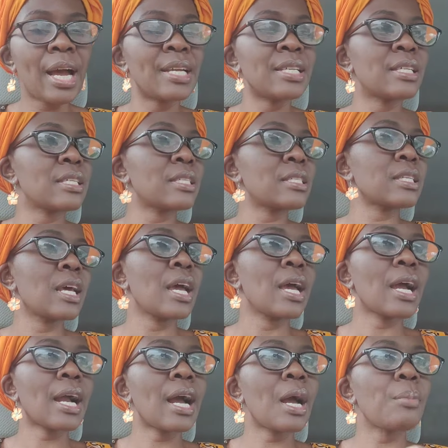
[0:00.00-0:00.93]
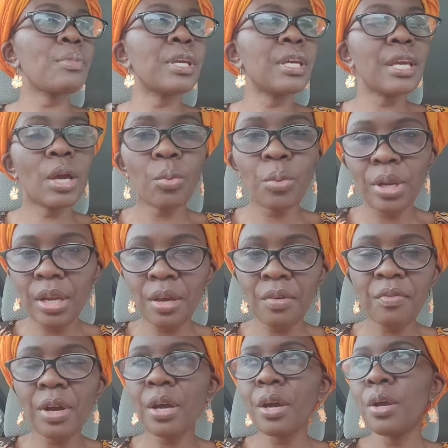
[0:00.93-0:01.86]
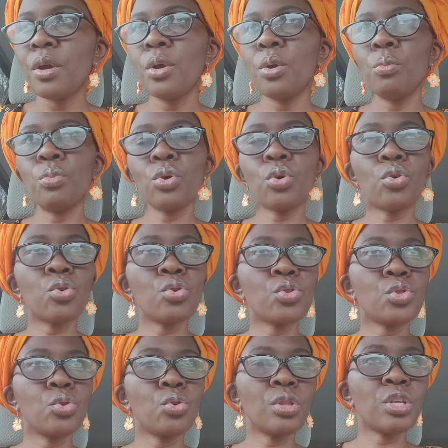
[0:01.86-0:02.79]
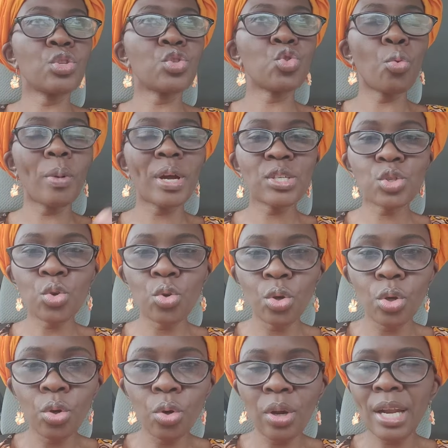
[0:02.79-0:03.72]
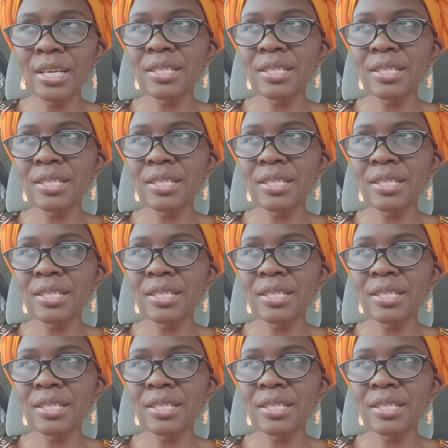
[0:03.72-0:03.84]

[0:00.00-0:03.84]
I just come here whenever because, you know, there's so much going on.